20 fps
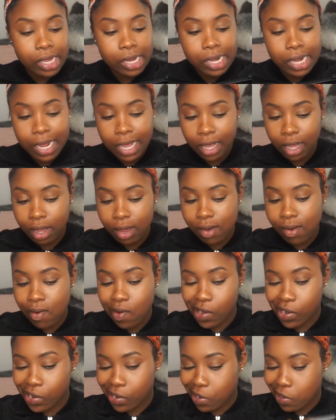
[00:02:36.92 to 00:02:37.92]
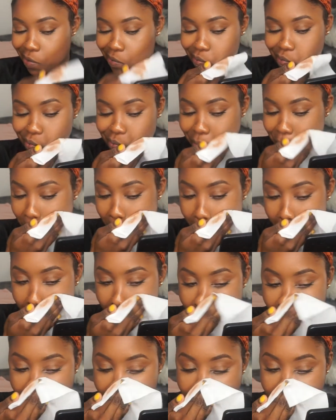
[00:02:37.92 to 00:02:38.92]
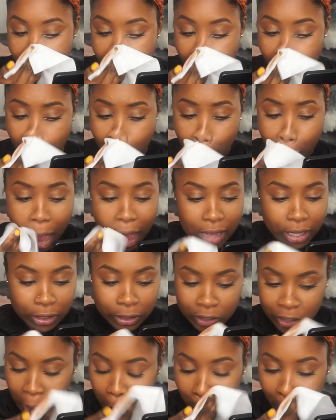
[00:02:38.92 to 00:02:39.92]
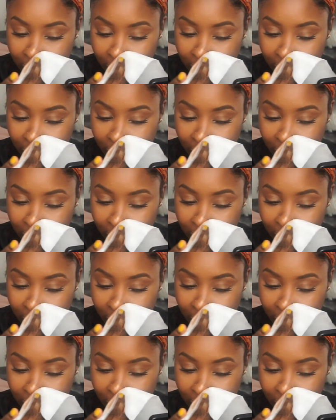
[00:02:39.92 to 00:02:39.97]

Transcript: Now, um, so